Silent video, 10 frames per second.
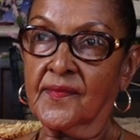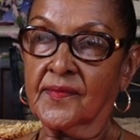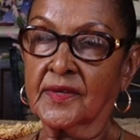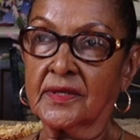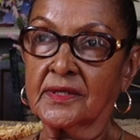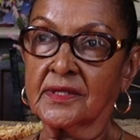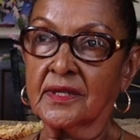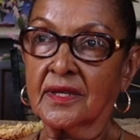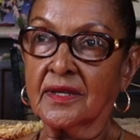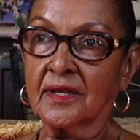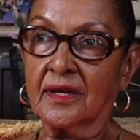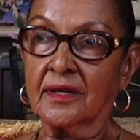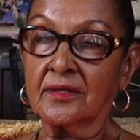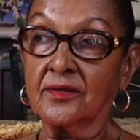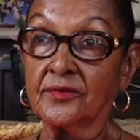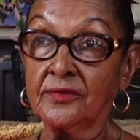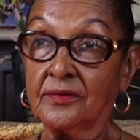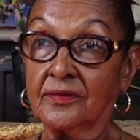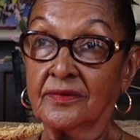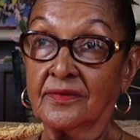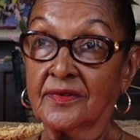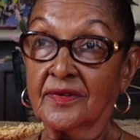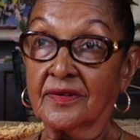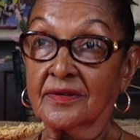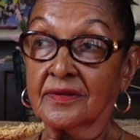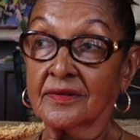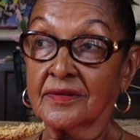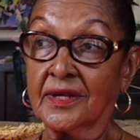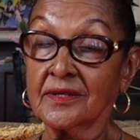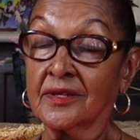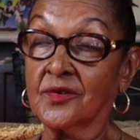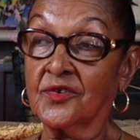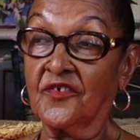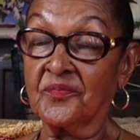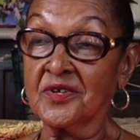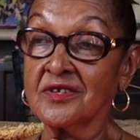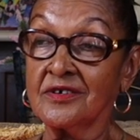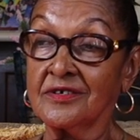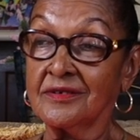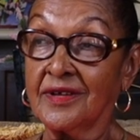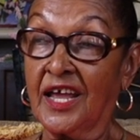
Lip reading: because I know that it could have been done.